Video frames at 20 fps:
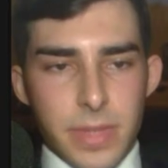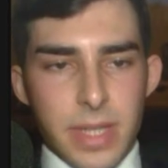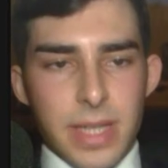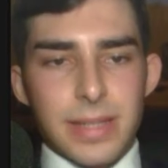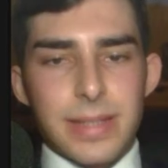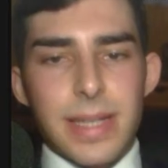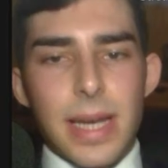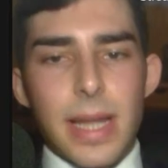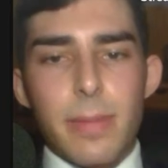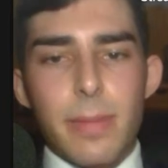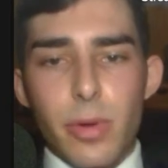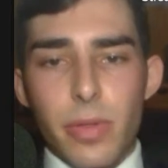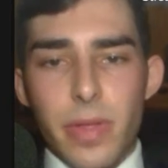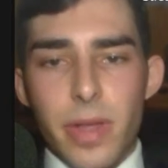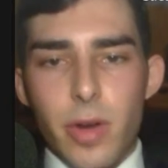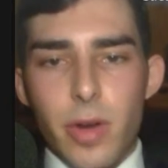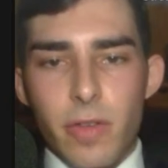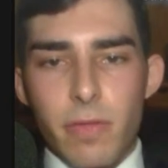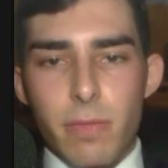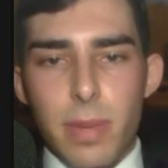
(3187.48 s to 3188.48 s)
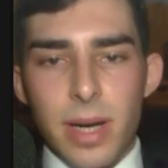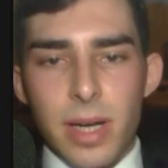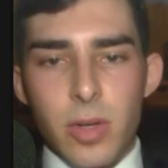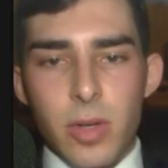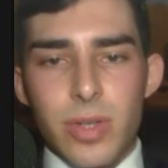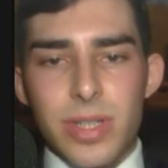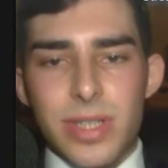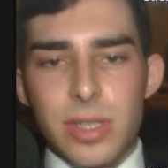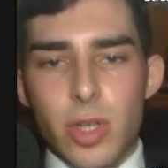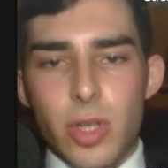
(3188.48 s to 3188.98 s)
The labor theory of value
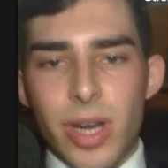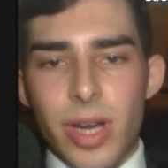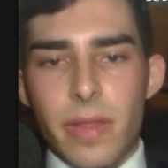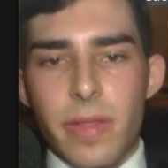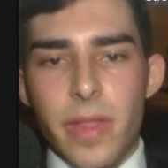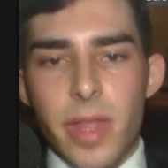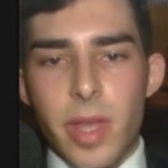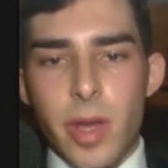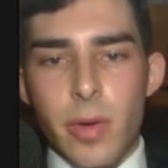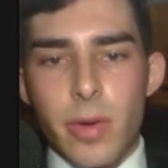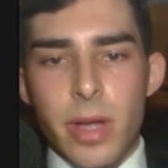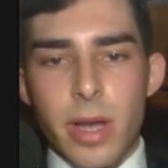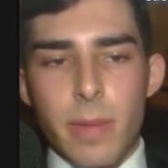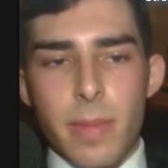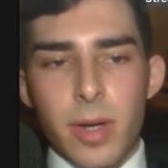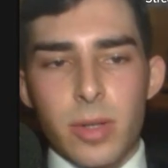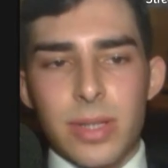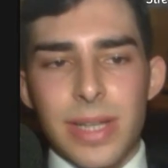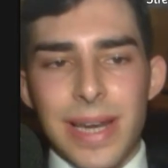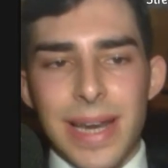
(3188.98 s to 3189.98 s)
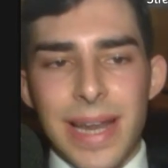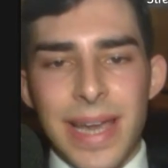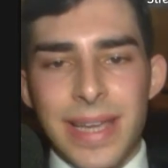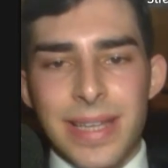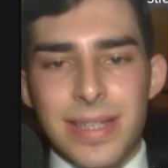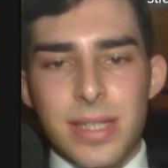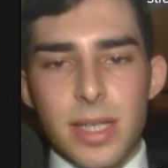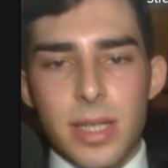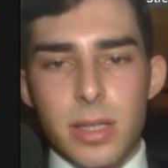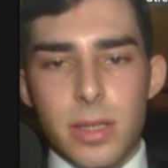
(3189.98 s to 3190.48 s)
is not a theory about
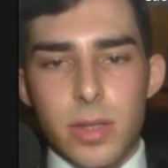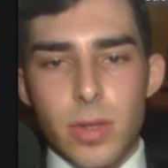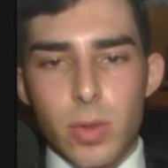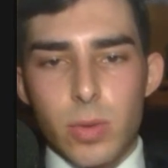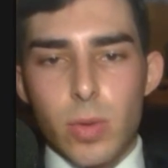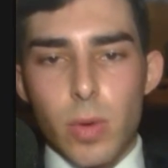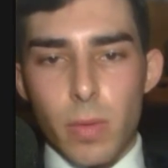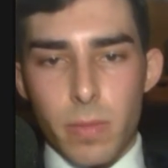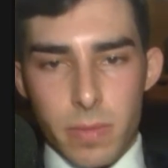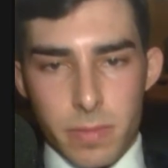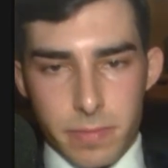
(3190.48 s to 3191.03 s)
likes in YouTube.